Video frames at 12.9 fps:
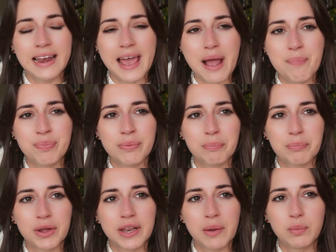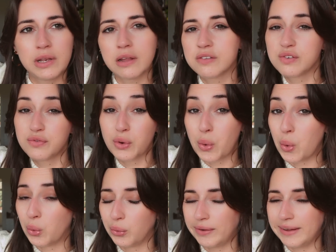glam, but then with lots of
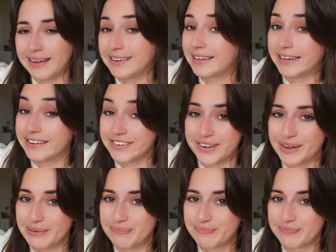gold and glitter.